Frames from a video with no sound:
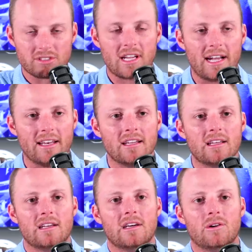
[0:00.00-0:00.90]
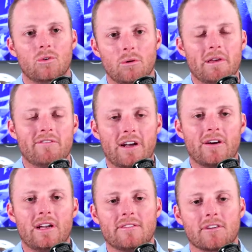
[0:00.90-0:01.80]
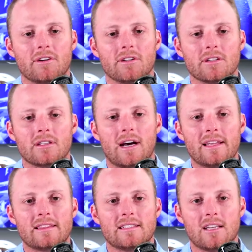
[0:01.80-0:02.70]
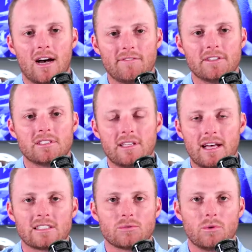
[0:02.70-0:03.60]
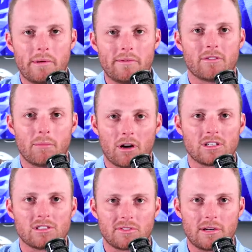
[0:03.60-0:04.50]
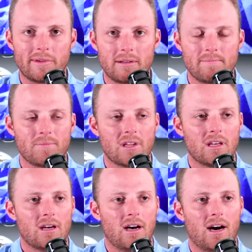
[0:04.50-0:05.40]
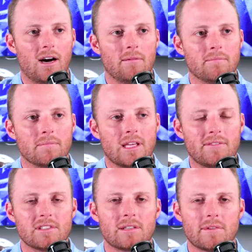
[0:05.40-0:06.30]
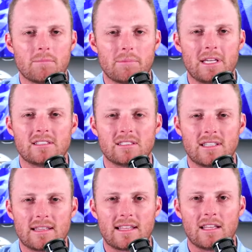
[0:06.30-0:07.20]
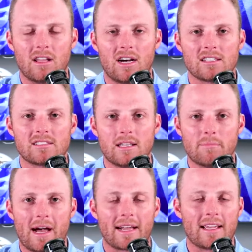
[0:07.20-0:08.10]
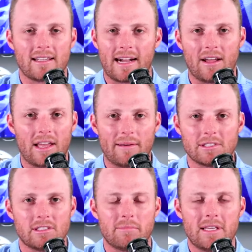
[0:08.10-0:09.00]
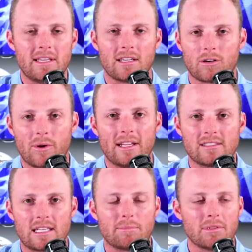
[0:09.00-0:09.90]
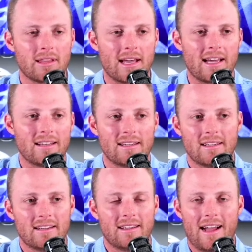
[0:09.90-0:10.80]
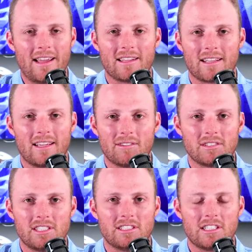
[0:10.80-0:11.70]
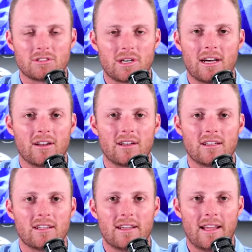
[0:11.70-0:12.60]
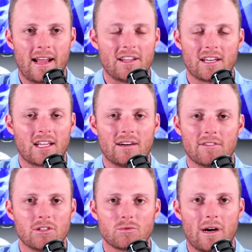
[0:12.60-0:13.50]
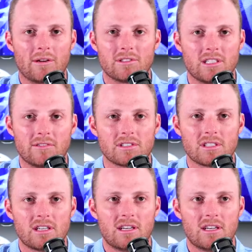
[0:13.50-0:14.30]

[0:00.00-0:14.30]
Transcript: site, will be very difficult. I think the toughest test will be for Marcus Freeman. Given some of the pieces that they lost in the back end, Kyle Hamilton being a great example of that, how are you going to cover CJ Stroud and how are you going to cover those wide receivers?